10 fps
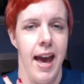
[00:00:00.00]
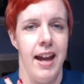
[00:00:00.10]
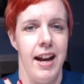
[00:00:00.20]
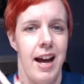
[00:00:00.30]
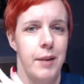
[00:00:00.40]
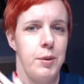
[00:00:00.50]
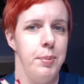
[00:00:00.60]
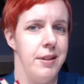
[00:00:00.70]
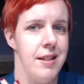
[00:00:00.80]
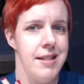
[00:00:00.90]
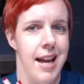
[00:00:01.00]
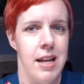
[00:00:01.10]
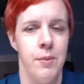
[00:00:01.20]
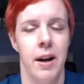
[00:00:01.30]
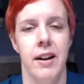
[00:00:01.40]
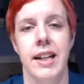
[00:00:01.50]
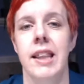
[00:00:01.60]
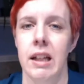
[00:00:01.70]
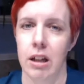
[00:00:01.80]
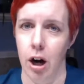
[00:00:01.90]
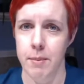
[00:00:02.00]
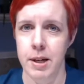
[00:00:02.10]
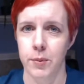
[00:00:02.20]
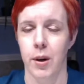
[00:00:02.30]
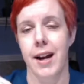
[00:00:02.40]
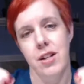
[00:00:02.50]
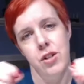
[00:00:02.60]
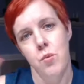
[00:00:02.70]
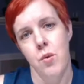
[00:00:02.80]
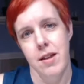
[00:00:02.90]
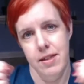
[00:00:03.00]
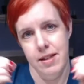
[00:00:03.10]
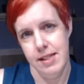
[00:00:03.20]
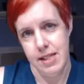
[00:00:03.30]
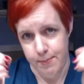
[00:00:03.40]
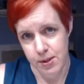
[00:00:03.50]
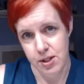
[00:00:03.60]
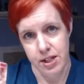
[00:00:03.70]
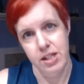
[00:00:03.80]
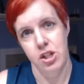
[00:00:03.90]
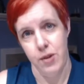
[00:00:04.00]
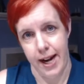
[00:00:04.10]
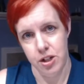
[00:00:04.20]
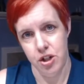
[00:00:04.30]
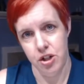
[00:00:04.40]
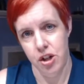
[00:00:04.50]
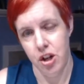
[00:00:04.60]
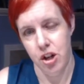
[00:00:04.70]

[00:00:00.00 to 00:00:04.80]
and I will put this anywhere in the garment where I don't want the seams to stretch.